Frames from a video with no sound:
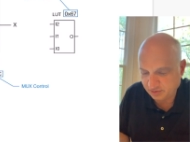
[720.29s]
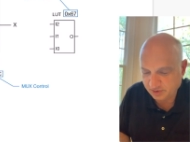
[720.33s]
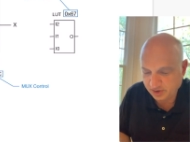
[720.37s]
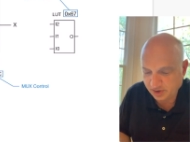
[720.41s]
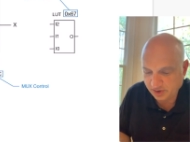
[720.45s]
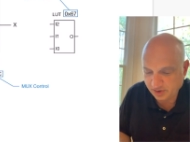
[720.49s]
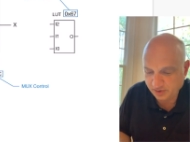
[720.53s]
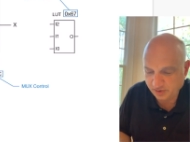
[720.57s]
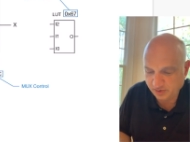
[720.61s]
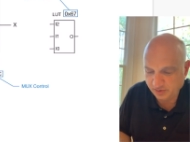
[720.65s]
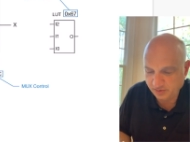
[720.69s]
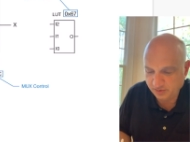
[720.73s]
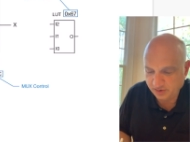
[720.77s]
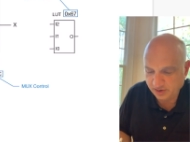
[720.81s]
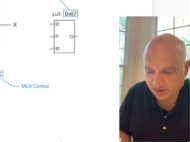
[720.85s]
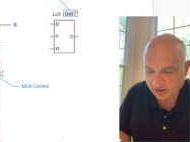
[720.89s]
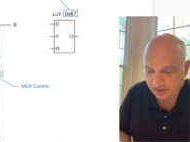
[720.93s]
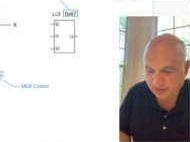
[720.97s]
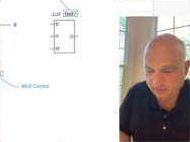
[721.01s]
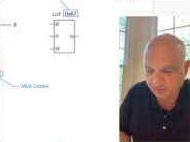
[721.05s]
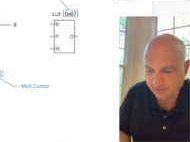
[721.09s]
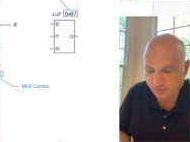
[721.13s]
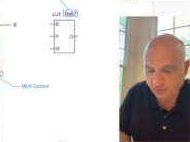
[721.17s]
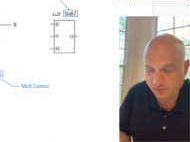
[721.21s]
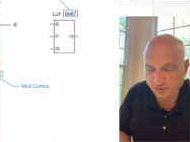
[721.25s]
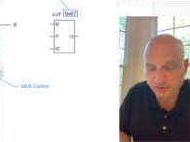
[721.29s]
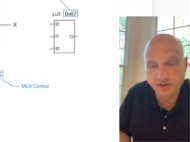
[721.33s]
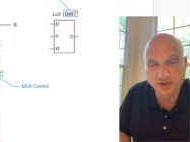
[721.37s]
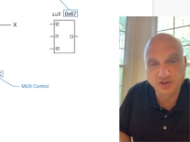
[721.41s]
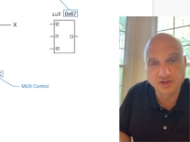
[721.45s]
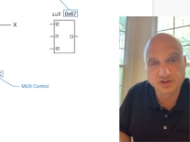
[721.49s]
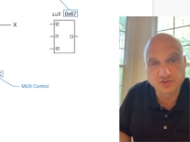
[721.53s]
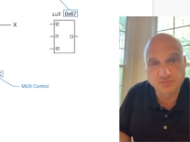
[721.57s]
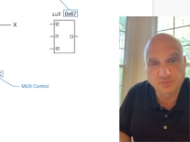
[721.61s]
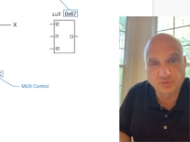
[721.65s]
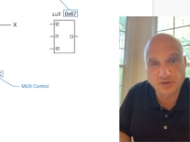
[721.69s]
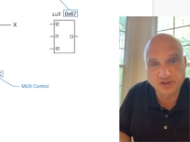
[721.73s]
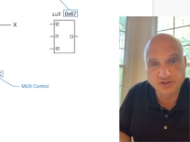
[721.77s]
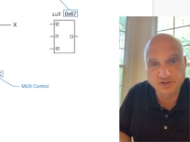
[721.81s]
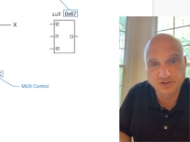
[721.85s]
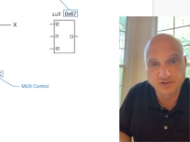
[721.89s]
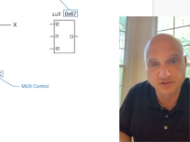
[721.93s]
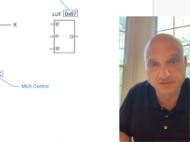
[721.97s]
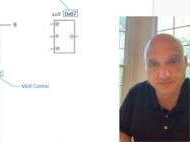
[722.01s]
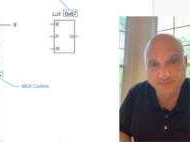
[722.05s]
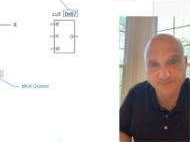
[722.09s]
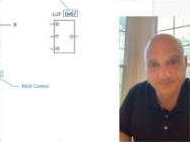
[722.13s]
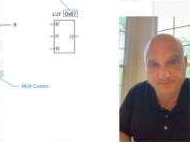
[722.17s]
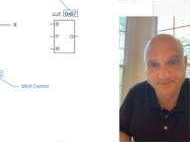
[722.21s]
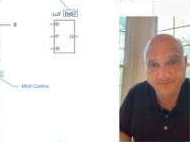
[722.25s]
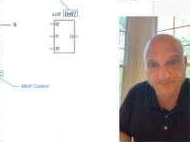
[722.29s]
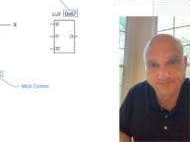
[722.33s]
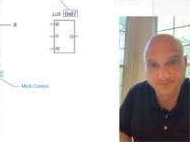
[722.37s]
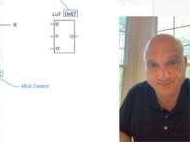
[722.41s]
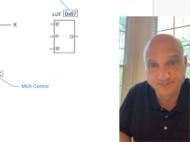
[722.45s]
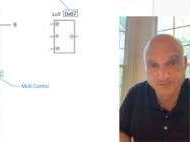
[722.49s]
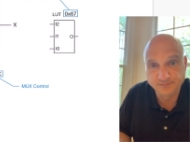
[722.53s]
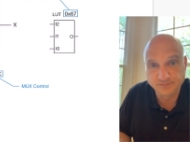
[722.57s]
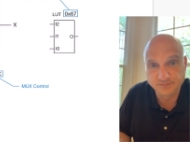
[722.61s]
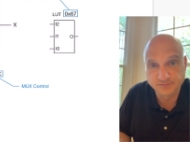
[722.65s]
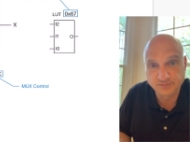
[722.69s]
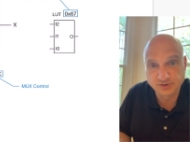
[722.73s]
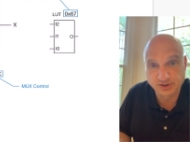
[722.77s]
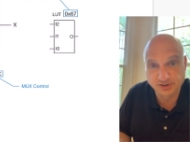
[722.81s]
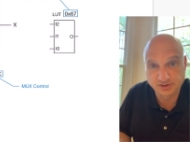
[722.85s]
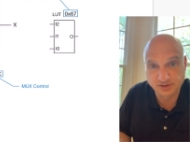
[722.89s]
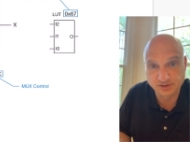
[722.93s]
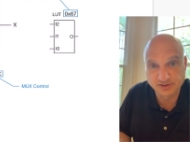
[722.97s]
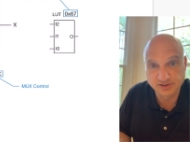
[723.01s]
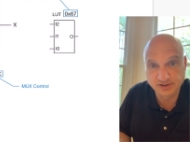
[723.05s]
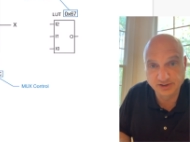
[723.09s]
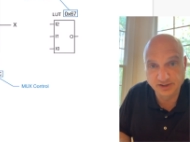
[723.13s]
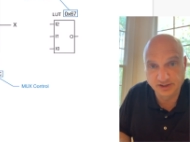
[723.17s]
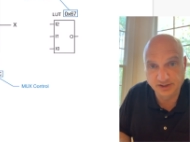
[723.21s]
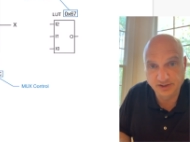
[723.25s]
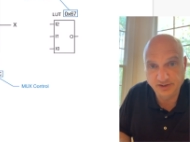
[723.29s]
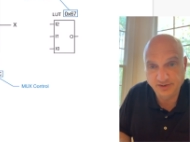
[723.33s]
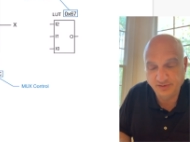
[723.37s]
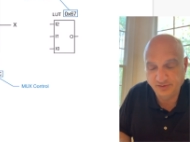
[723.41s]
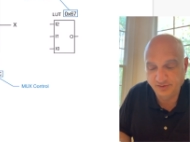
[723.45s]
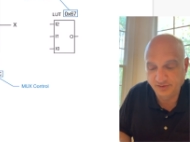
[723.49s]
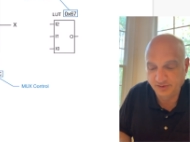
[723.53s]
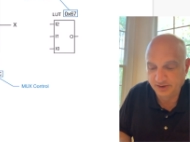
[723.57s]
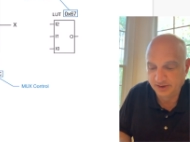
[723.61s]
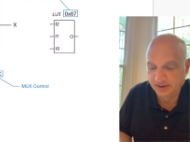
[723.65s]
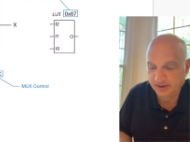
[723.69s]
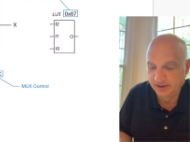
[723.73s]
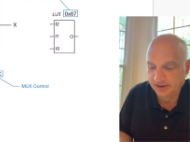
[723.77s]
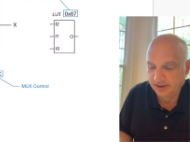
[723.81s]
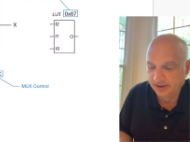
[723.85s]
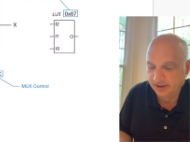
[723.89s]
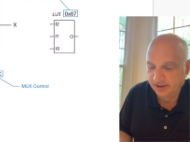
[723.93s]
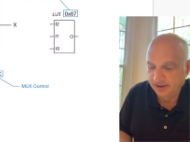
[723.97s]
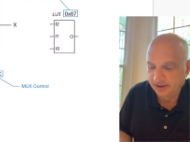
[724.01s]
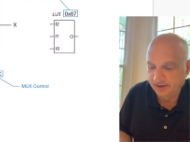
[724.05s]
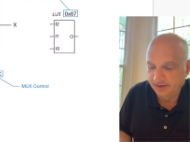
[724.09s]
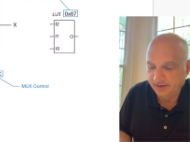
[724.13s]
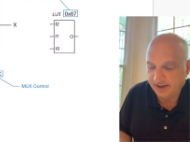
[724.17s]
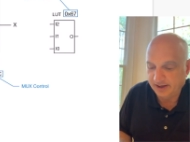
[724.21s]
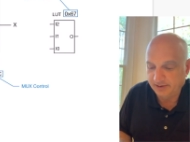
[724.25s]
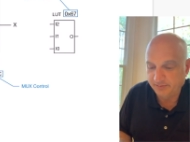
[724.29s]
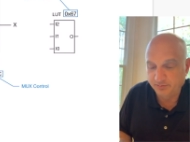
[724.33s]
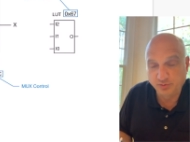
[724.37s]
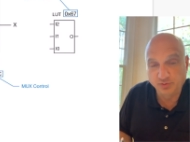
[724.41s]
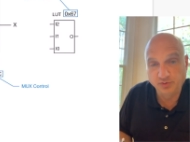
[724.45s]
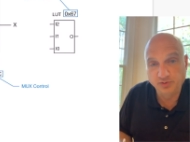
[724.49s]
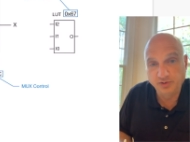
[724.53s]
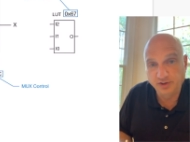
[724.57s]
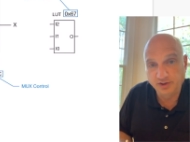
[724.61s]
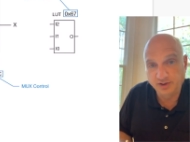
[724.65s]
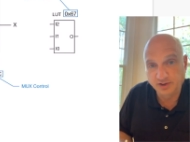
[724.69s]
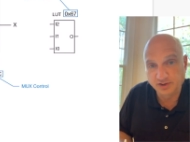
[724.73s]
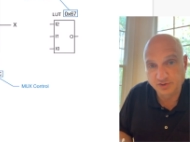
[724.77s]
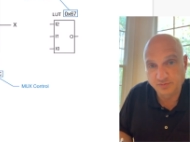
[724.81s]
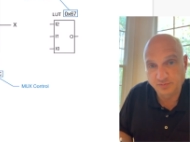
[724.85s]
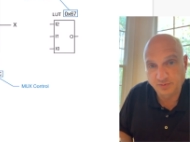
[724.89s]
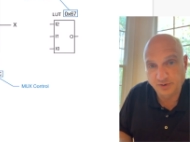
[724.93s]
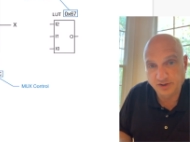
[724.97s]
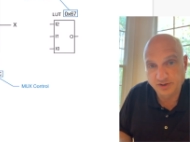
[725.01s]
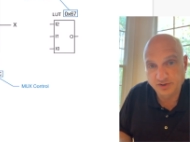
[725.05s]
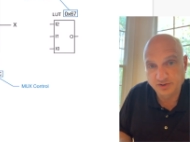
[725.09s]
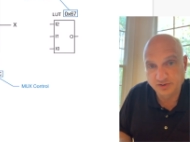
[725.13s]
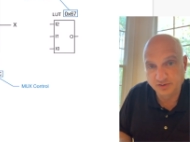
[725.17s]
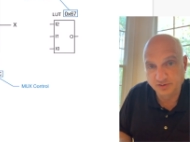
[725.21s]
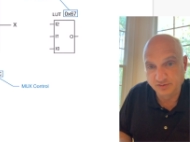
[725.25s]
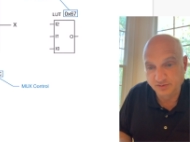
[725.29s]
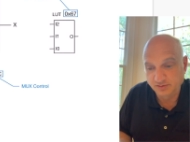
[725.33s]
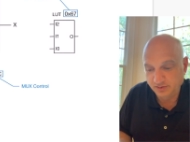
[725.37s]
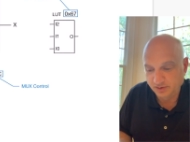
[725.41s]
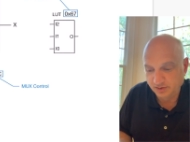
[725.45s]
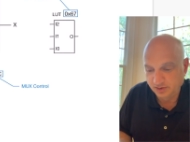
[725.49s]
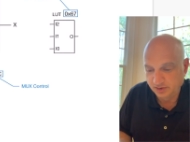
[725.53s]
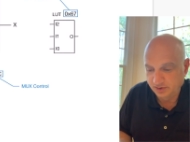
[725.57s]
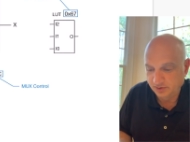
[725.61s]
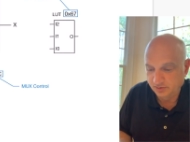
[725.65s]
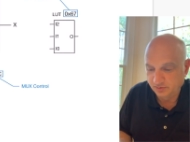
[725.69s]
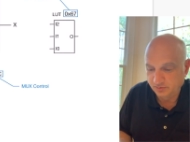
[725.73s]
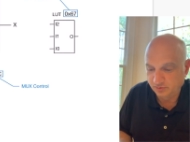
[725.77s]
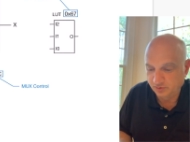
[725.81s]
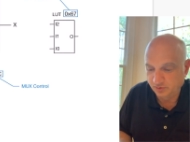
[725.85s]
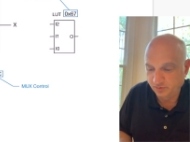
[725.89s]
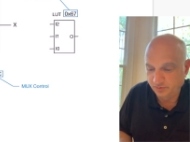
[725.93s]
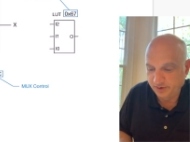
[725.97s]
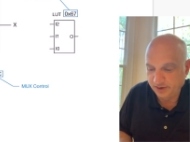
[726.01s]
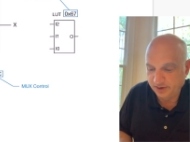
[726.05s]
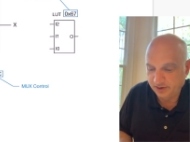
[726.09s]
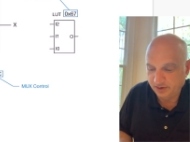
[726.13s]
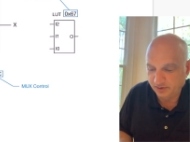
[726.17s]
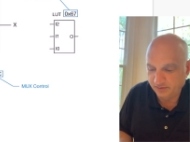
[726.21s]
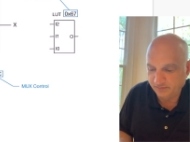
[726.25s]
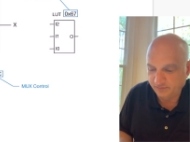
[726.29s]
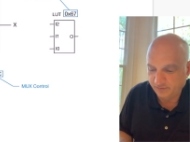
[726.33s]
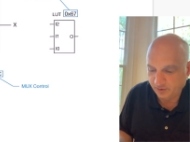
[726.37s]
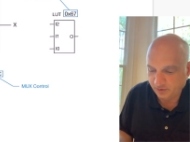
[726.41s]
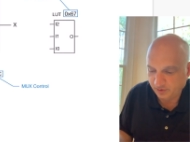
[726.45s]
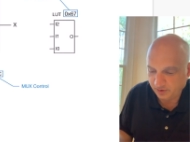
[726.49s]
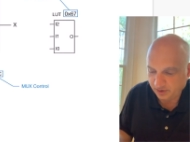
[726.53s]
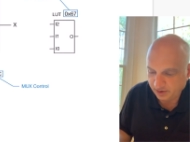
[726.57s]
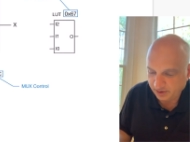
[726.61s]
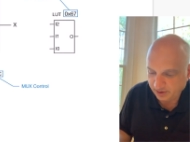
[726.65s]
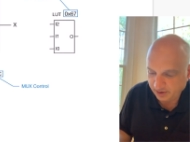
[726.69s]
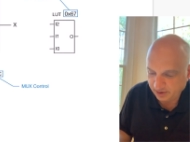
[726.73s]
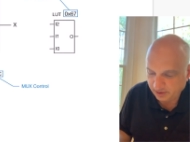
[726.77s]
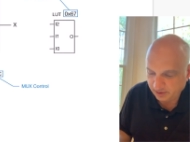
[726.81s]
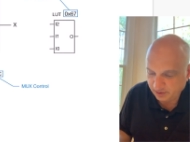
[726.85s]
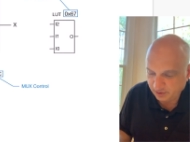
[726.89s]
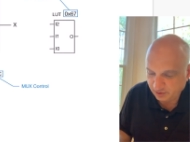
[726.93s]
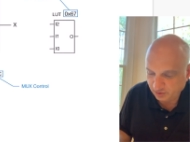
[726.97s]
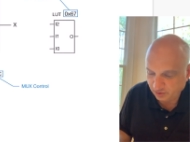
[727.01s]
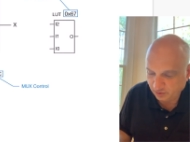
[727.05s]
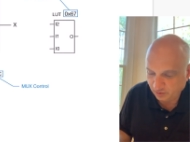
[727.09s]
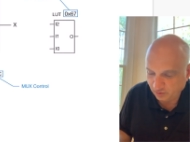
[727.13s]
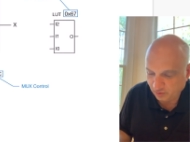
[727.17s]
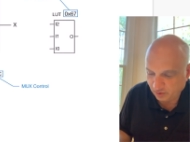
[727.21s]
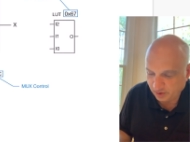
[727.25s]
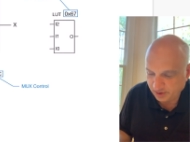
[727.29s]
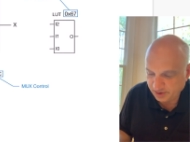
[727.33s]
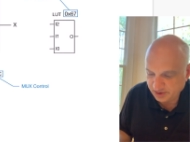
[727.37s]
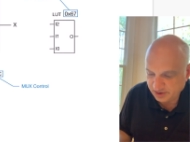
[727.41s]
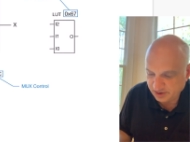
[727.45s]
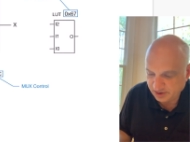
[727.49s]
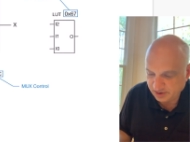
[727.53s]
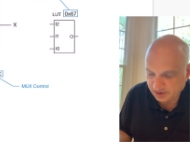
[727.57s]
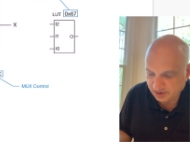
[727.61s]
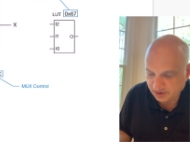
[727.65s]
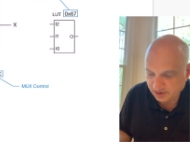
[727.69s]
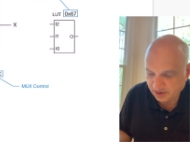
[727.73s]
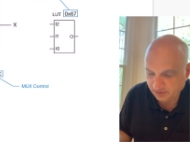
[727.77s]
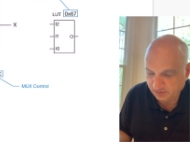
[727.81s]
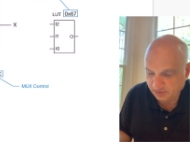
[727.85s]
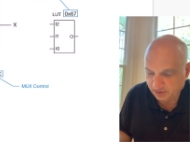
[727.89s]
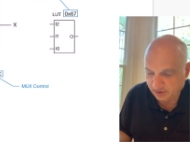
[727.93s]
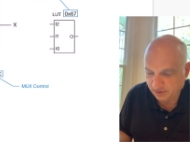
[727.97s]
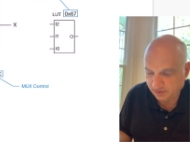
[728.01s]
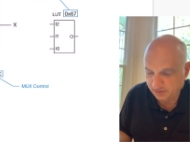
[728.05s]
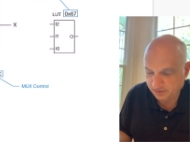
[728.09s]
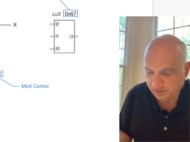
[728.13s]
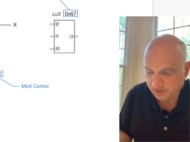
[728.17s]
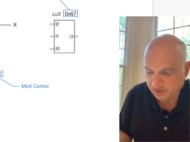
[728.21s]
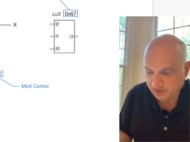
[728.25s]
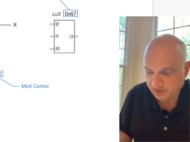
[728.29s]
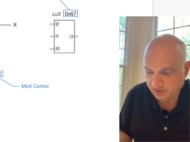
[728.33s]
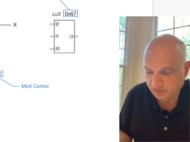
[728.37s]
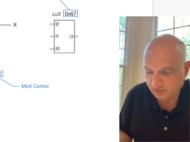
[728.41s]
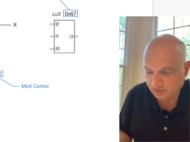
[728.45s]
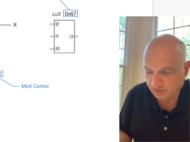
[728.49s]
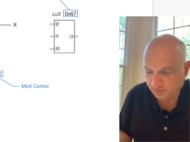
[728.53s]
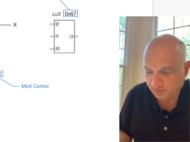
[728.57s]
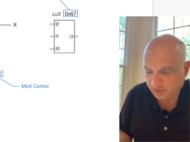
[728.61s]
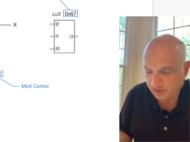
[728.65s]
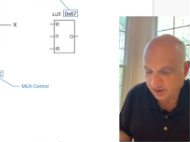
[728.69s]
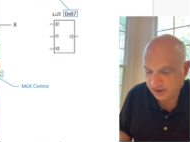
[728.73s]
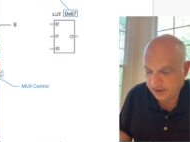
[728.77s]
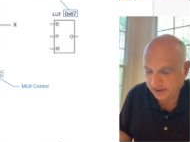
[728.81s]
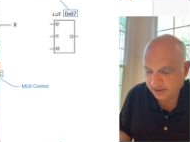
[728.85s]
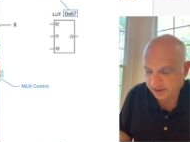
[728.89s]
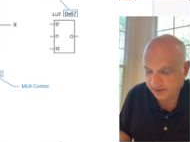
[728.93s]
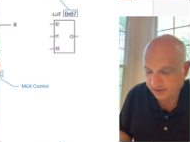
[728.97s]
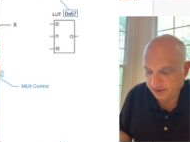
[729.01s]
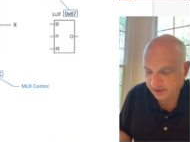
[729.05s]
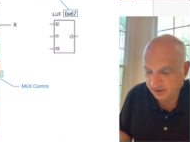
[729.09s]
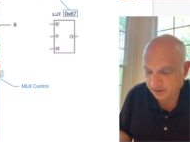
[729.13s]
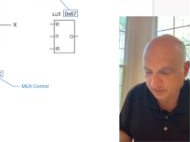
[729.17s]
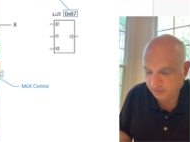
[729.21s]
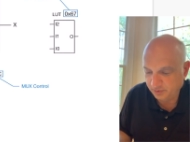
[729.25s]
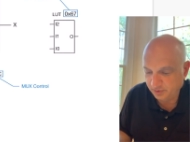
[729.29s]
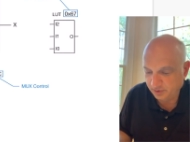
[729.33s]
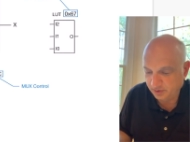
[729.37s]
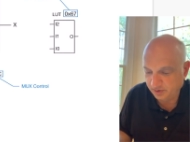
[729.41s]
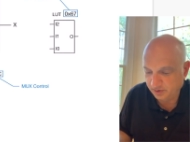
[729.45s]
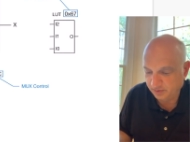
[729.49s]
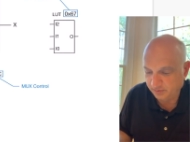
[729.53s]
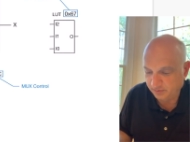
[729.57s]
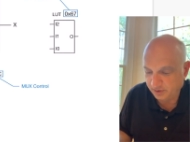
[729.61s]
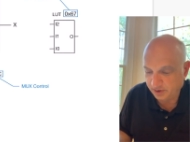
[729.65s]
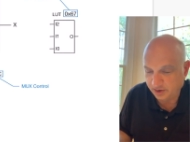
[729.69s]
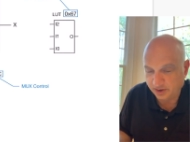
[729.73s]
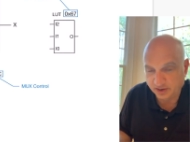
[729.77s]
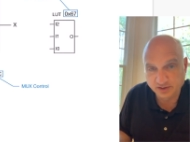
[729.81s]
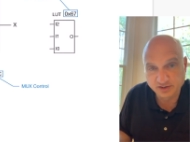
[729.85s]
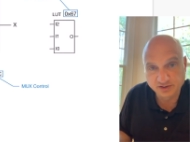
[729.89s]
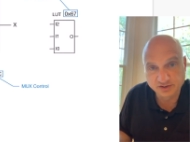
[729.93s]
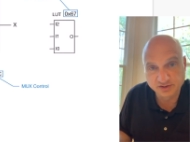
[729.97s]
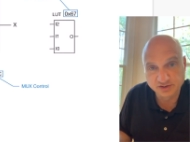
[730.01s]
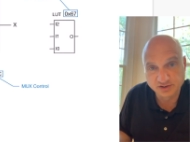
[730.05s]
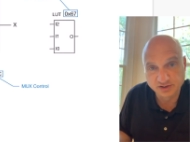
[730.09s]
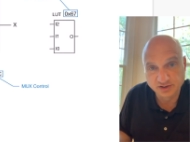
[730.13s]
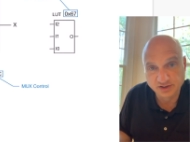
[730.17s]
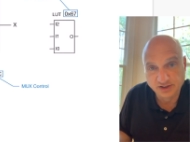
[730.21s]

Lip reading: code a Boolean expression, such as this, that Boolean expression will be converted into ones and zeros to apply to the input of the mux